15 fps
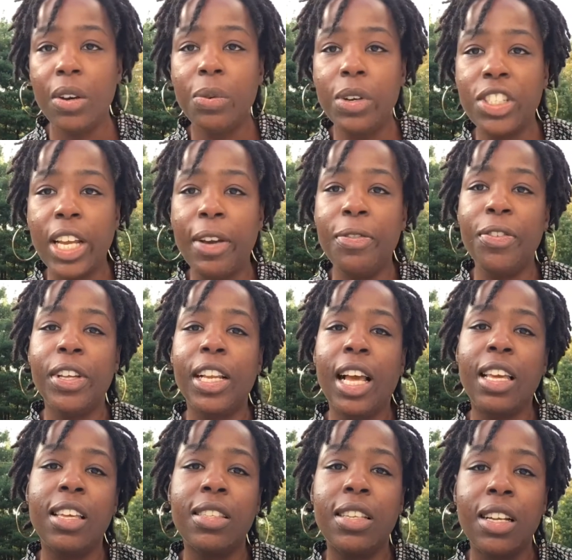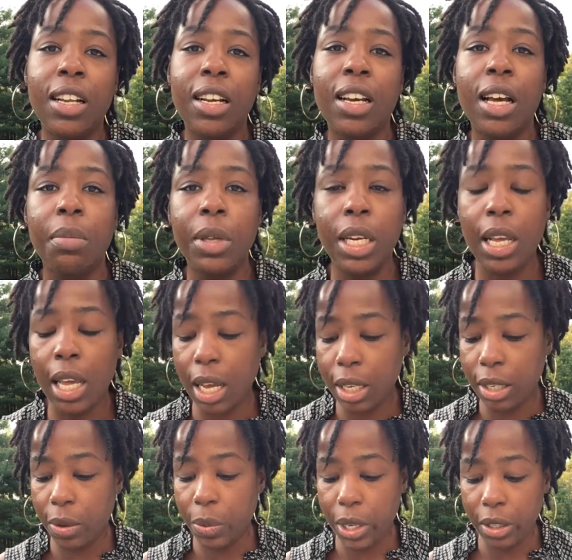which I feel like is gonna come in
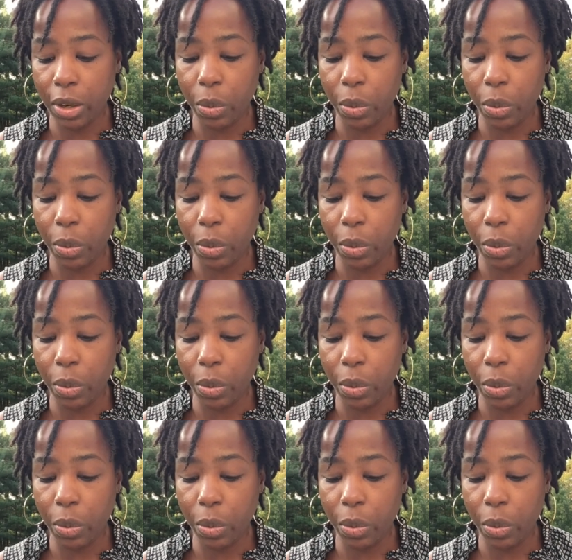handy when